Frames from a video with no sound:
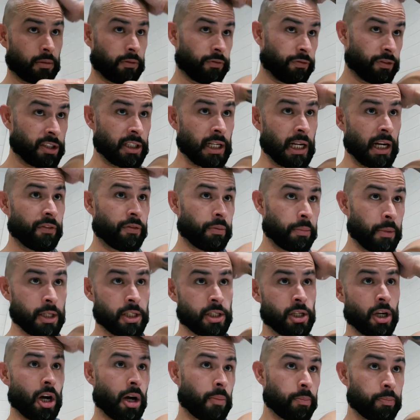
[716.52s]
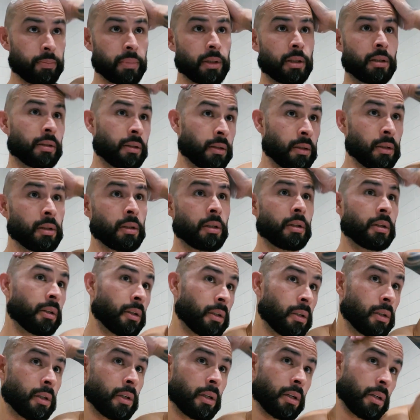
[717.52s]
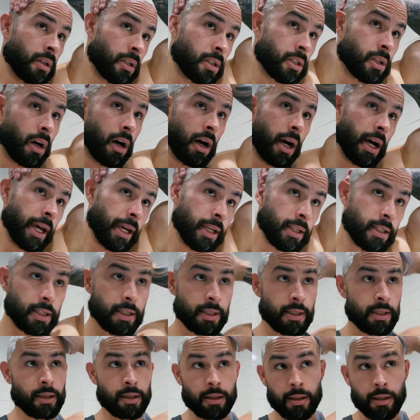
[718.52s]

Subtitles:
Starting from the top, sides,